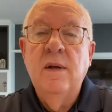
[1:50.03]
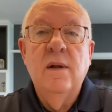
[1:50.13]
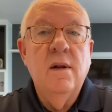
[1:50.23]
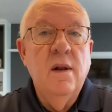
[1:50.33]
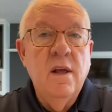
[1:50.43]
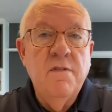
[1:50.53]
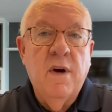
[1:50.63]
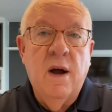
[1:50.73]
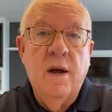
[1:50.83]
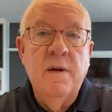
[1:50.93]

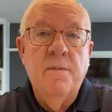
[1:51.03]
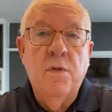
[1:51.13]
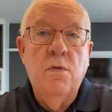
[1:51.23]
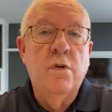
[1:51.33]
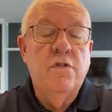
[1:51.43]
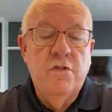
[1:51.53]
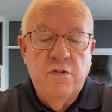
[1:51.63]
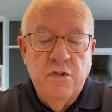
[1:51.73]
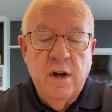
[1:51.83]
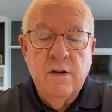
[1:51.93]
Levi was
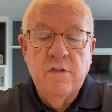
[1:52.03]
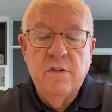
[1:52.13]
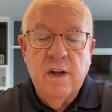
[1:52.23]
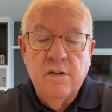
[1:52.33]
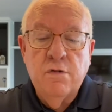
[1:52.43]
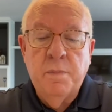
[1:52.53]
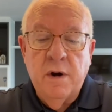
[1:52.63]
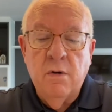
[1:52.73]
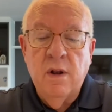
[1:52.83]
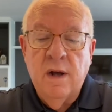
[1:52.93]
just as
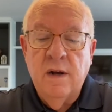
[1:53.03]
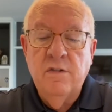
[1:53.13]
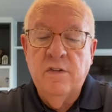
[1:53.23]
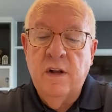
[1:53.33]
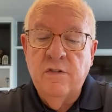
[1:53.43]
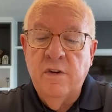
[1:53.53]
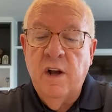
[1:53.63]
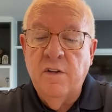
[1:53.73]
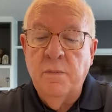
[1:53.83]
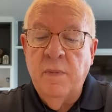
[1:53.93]
paralyzed as the
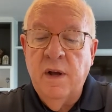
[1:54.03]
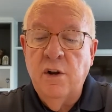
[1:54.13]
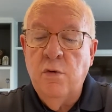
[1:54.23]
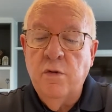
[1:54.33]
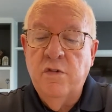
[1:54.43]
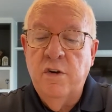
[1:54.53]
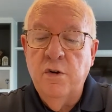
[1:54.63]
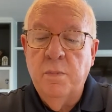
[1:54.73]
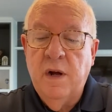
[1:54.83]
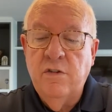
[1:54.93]
other man who was
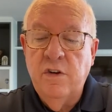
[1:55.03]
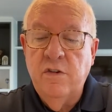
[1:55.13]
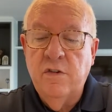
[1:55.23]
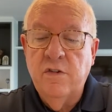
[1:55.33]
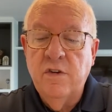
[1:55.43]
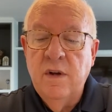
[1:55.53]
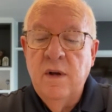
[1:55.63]
healed by Jesus.